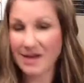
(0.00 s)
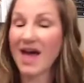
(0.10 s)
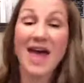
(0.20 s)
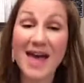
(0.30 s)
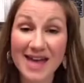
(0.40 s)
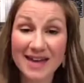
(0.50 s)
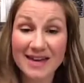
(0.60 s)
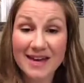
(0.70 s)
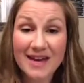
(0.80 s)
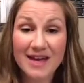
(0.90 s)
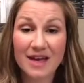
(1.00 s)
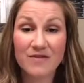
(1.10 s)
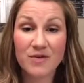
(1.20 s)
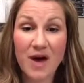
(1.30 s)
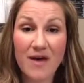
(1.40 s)
And if
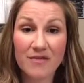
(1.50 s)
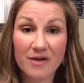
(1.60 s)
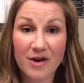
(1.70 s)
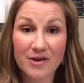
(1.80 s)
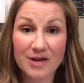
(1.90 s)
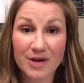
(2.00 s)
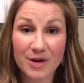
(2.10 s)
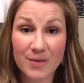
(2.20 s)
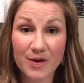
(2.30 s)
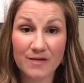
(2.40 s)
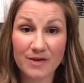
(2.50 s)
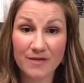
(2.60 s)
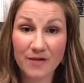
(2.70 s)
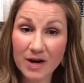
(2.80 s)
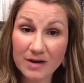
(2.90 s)
you ever are near one of their
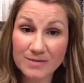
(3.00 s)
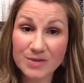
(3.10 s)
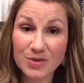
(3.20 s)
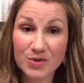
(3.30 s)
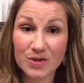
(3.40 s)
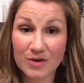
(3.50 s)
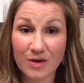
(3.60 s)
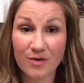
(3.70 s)
farms, you can go